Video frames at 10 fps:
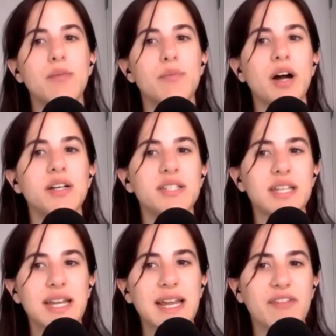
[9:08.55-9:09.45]
But
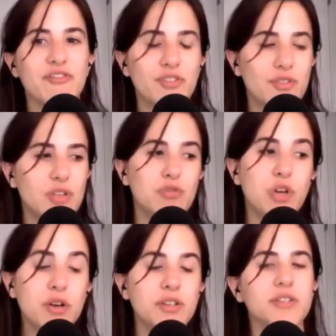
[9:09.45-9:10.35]
if you
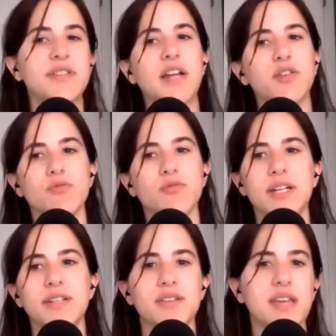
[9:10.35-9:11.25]
don't understand your
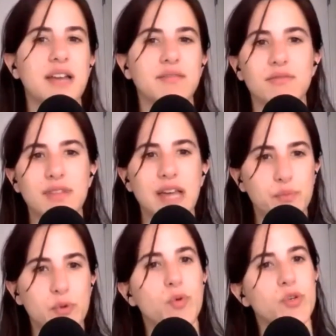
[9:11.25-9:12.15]
risk, then that
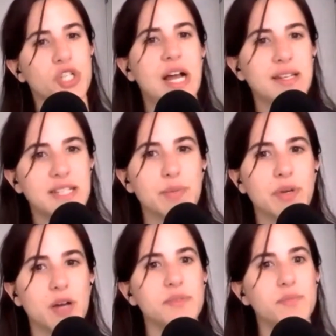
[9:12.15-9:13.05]
proportionality
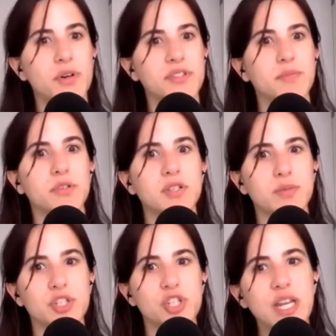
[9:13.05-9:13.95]
becomes impossible
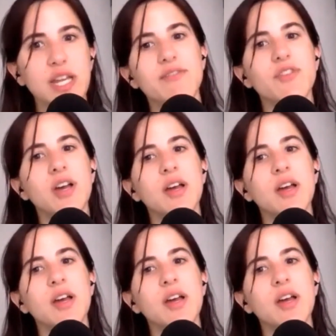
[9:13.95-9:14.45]
to achieve.